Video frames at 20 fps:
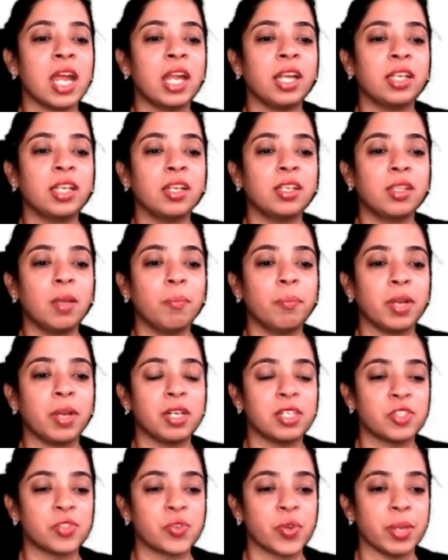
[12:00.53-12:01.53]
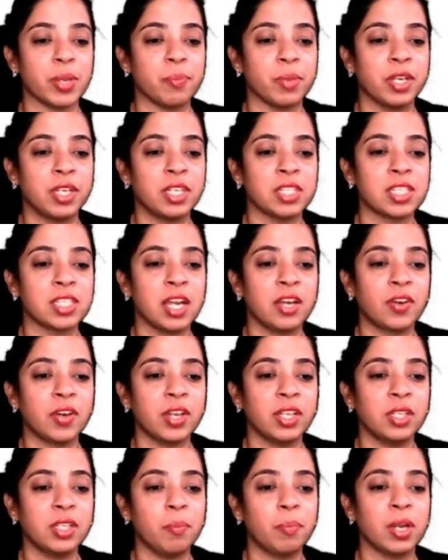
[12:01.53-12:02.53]
enter the bloodstream it is
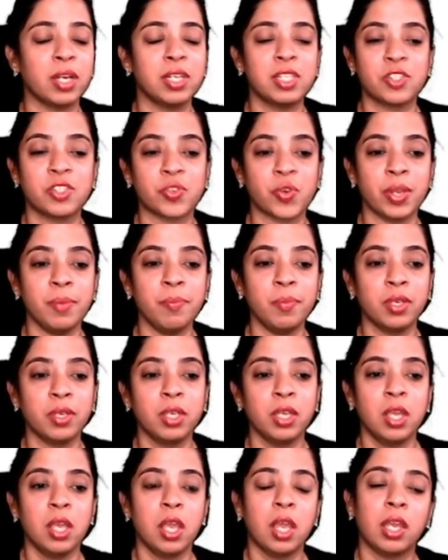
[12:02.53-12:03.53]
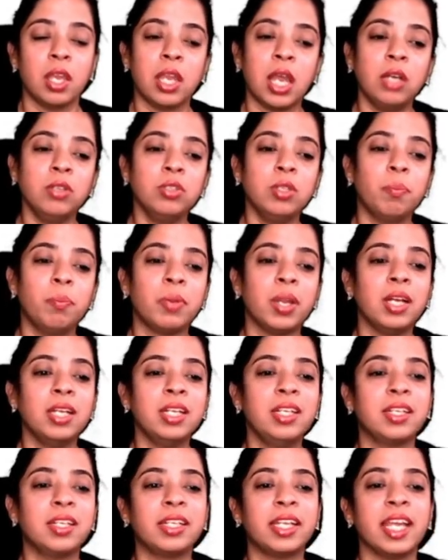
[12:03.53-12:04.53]
entering the bloodstream now the
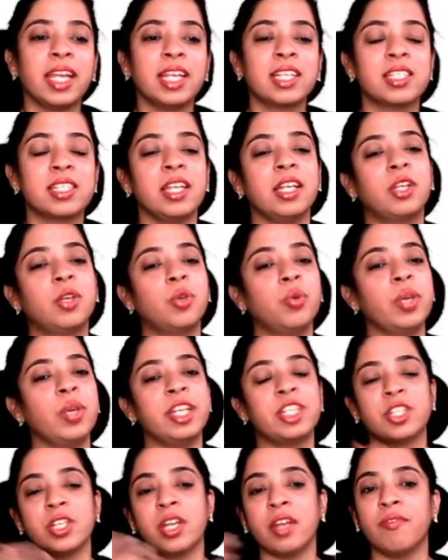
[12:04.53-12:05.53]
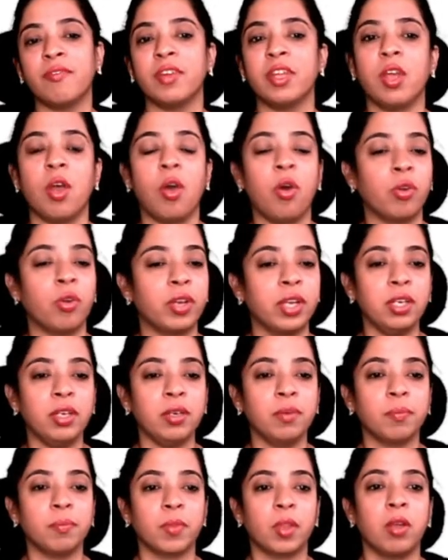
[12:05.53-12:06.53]
blood takes it to each and every
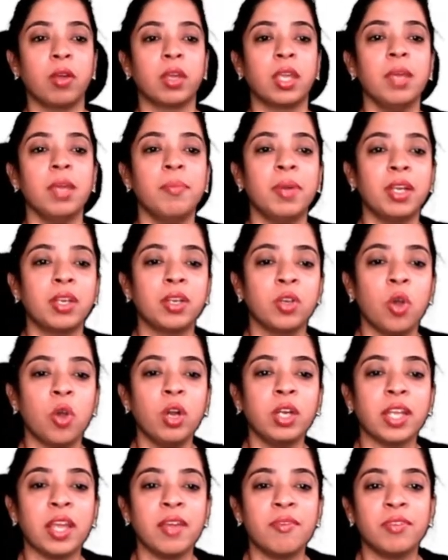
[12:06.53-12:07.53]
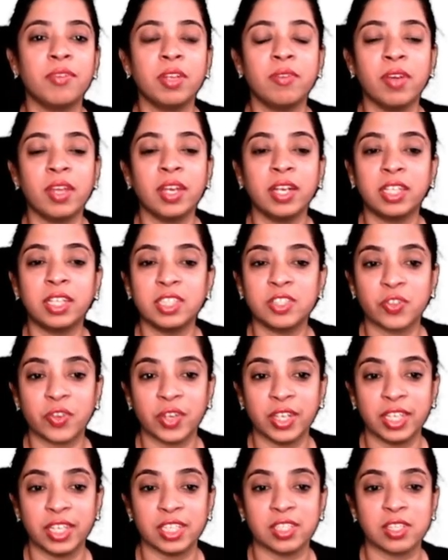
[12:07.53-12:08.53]
organ okay but not everywhere it is
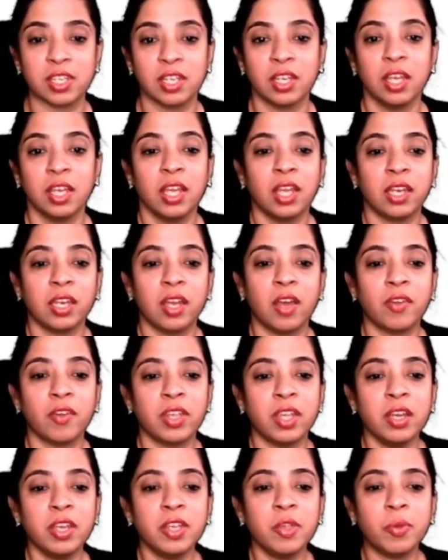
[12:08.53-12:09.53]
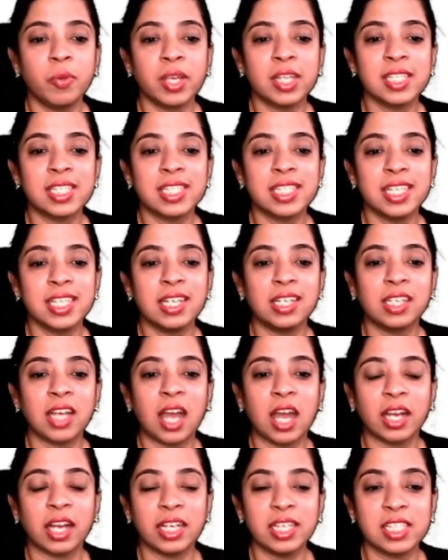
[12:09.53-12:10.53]
released now here you can see a
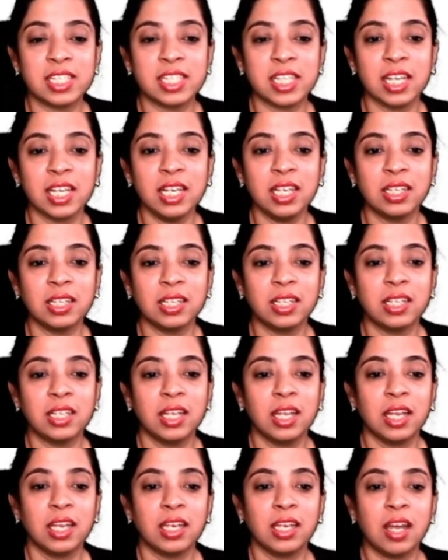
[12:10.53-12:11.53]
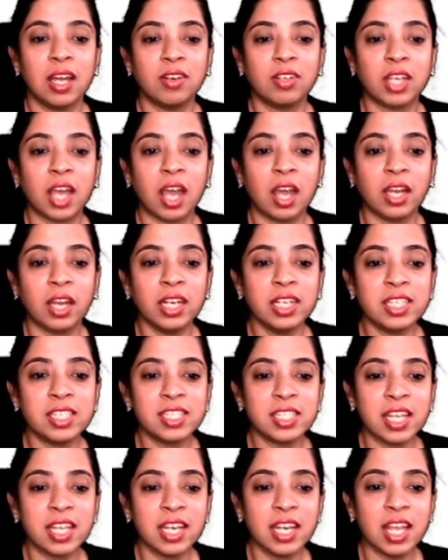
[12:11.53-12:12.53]
target cell now target
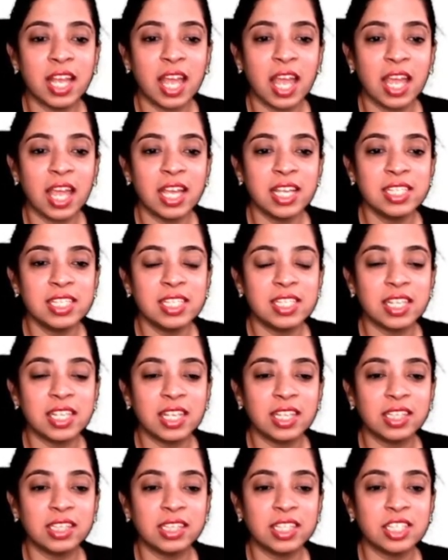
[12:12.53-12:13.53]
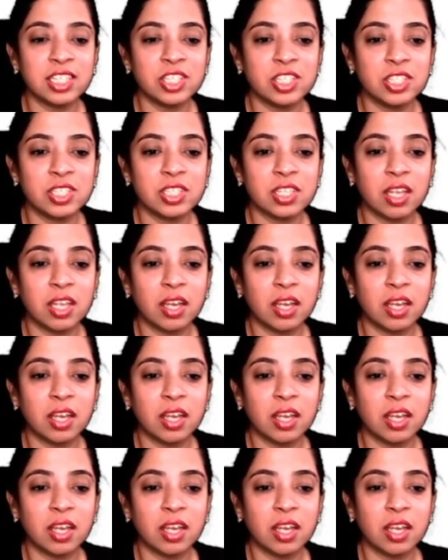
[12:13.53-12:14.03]
cell has this